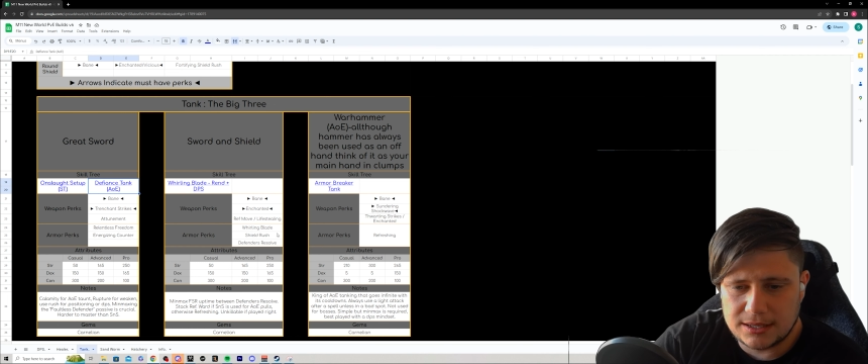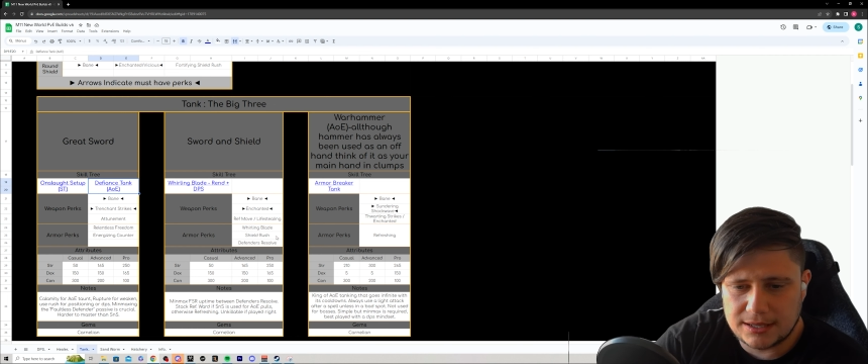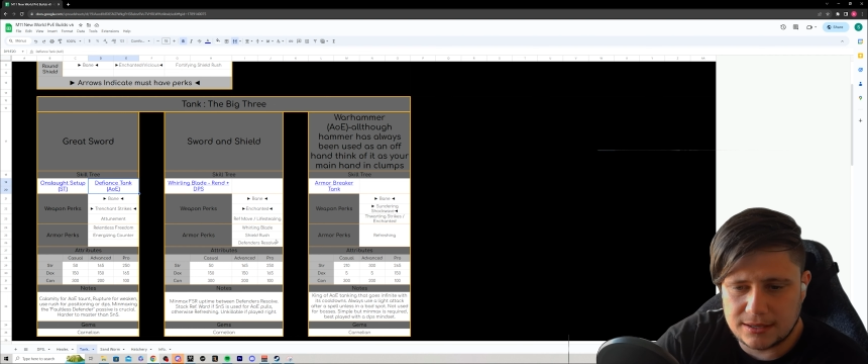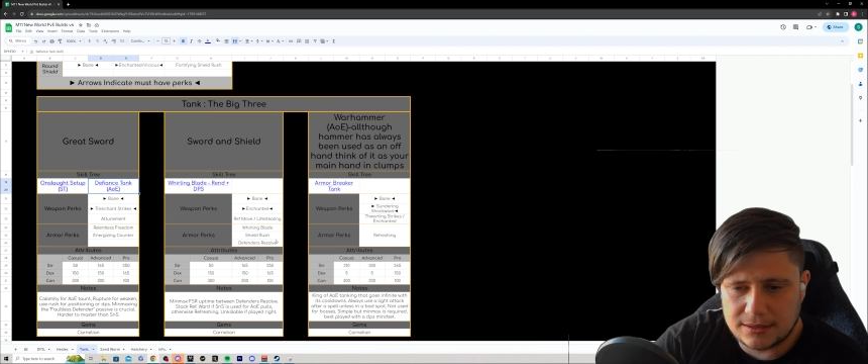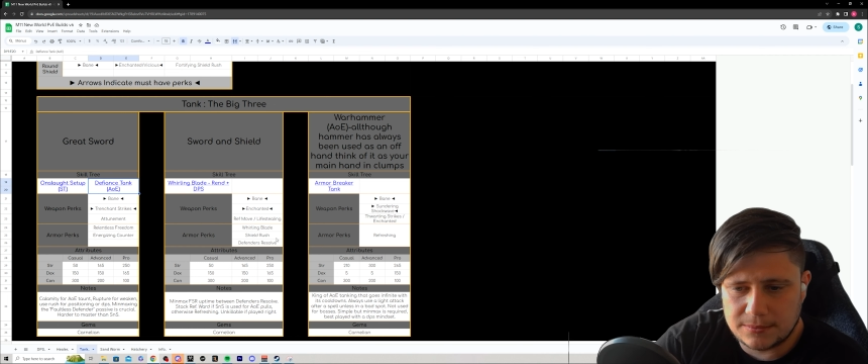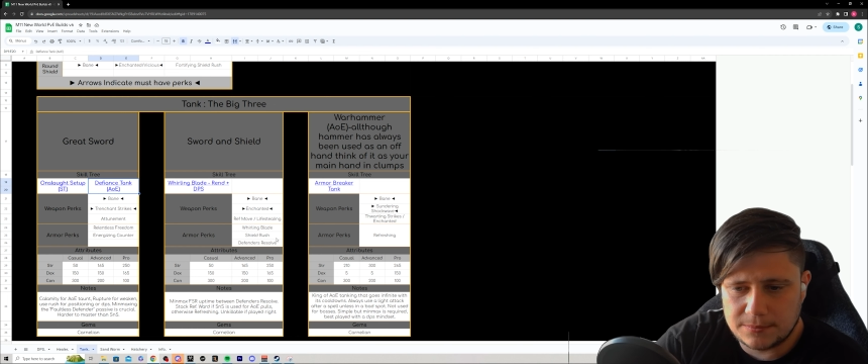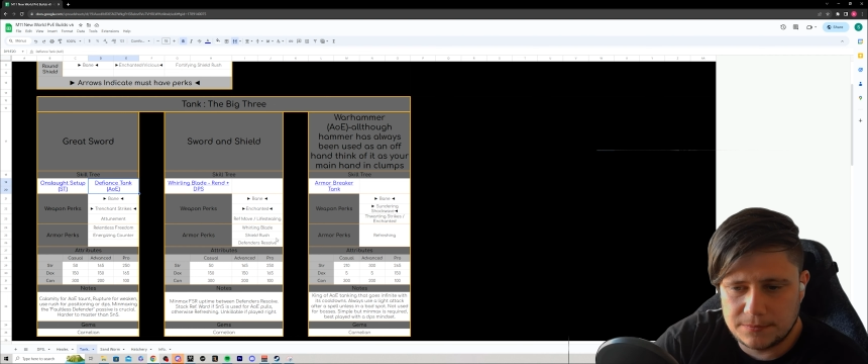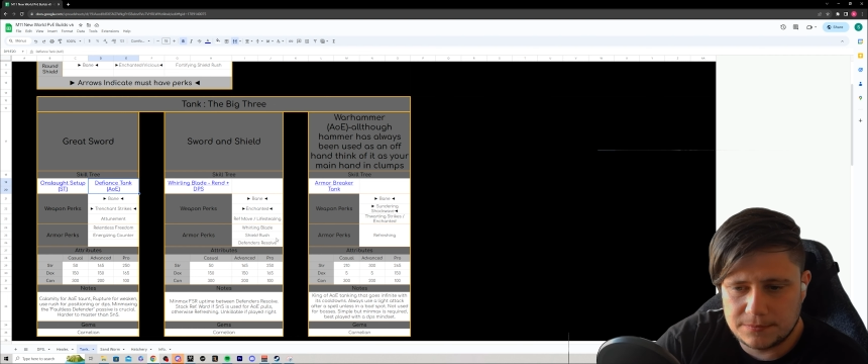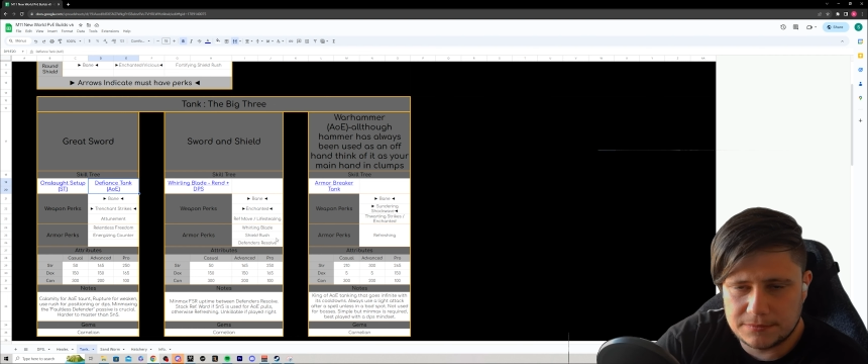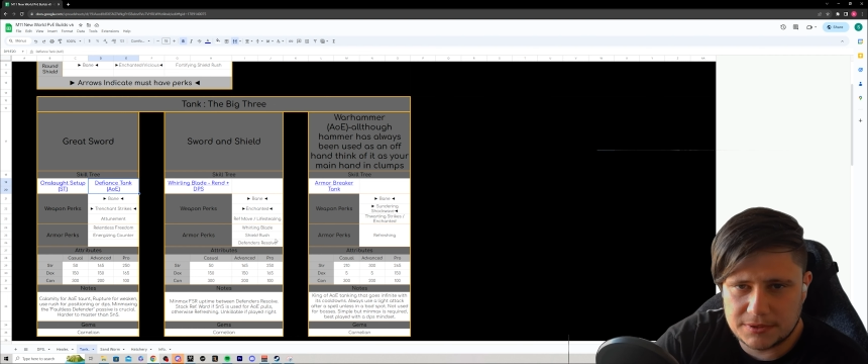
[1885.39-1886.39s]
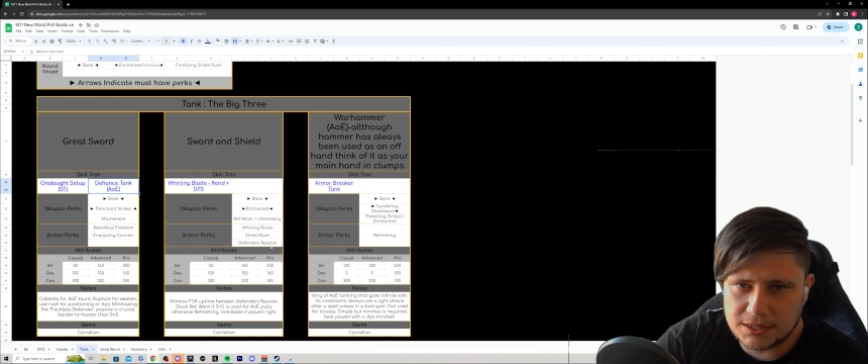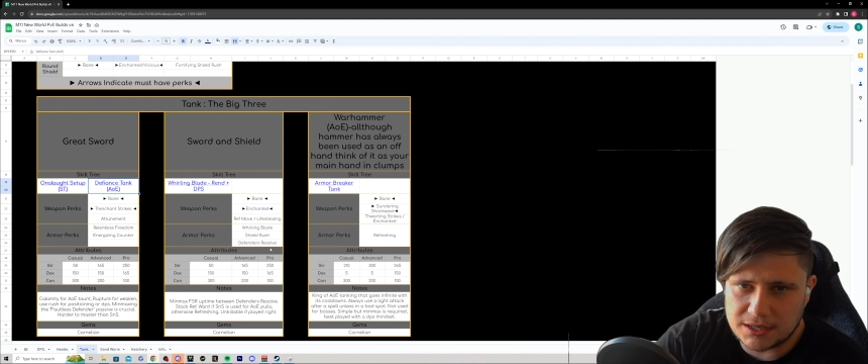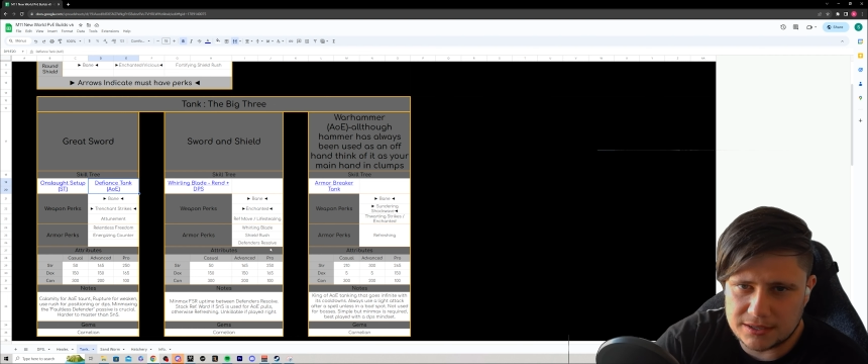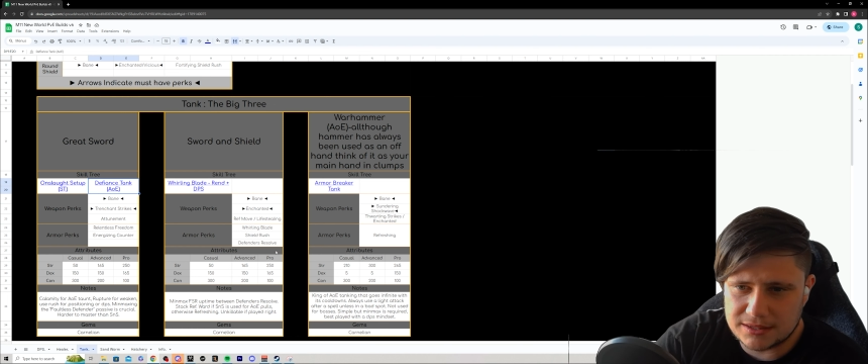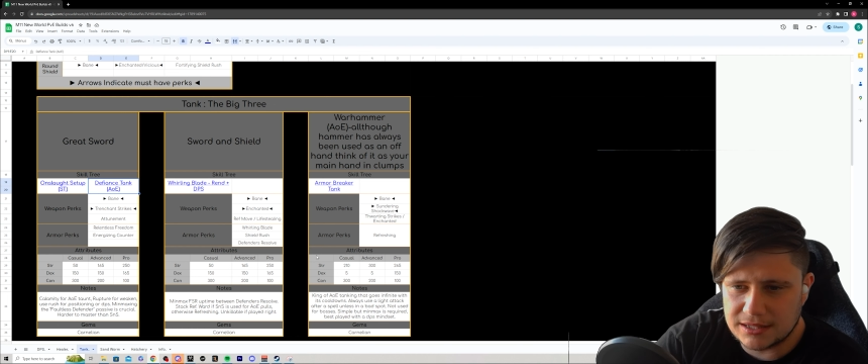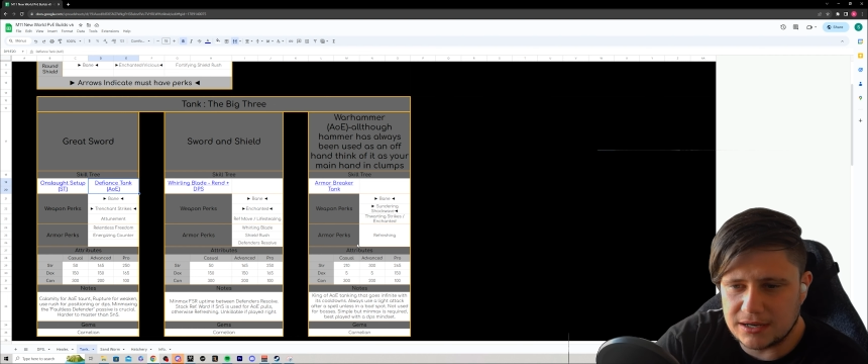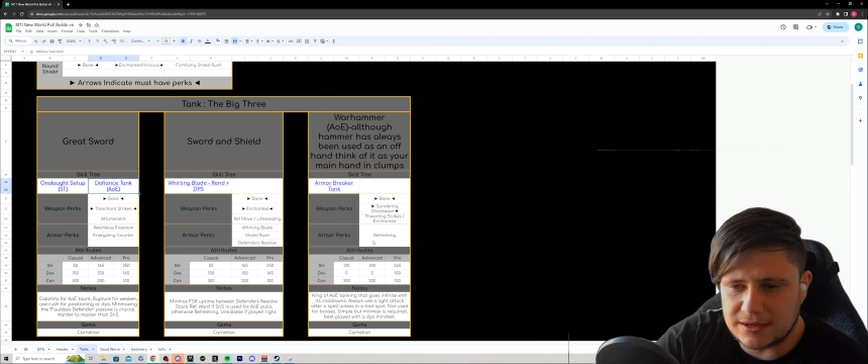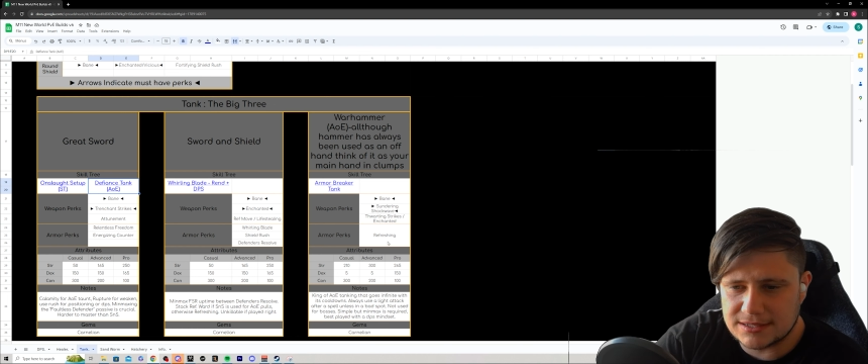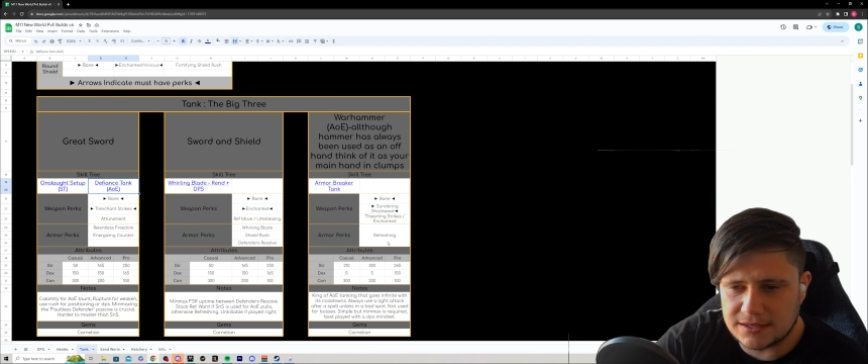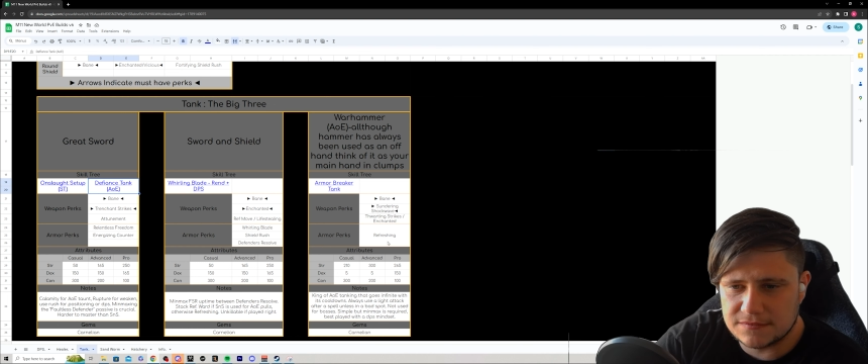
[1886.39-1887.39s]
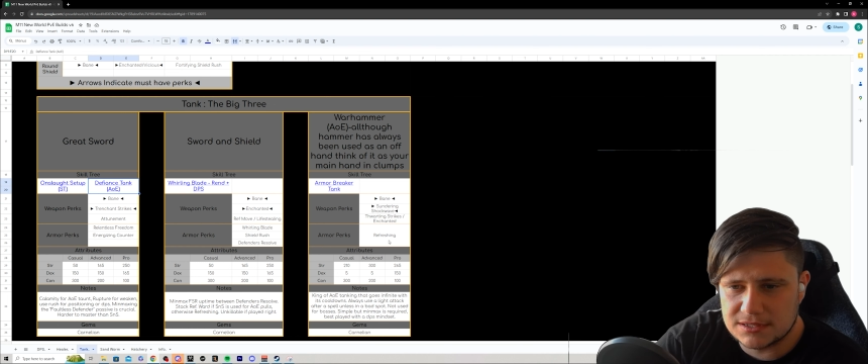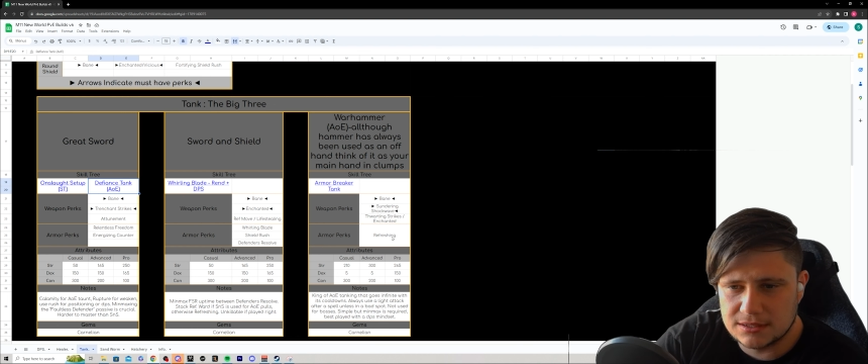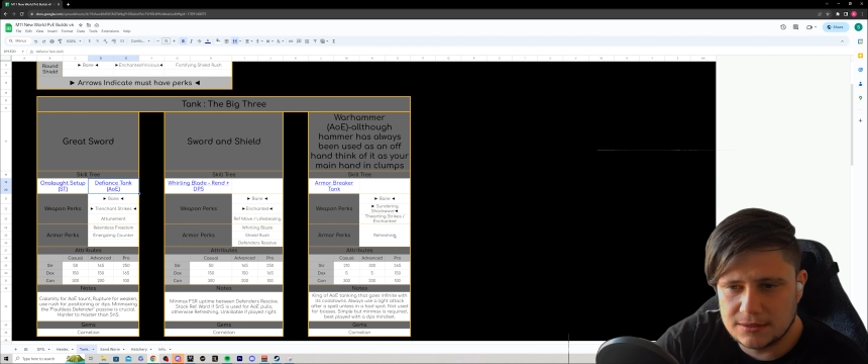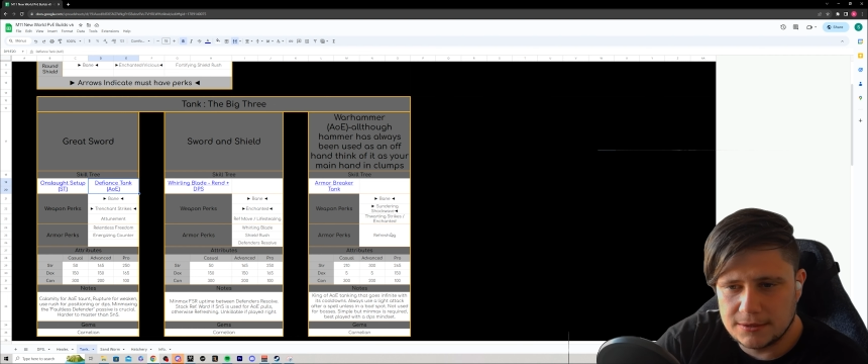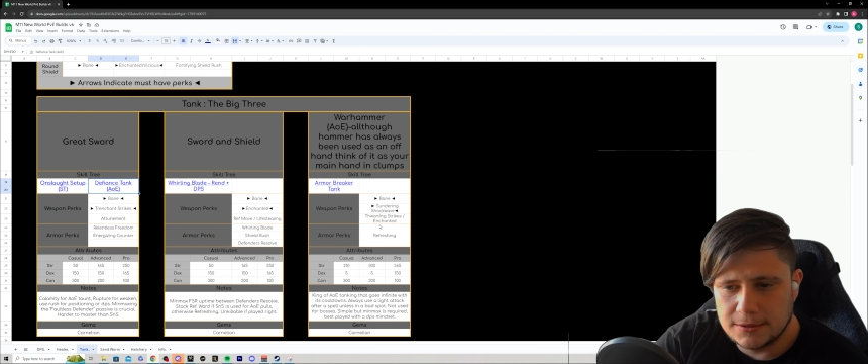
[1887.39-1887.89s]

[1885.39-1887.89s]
They're nice haves.